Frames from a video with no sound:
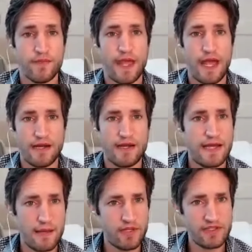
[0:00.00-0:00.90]
And he
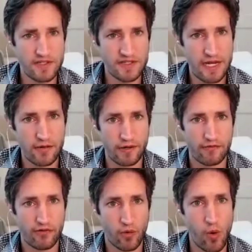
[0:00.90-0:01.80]
kept this a secret
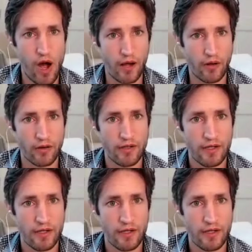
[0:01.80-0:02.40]
for a while.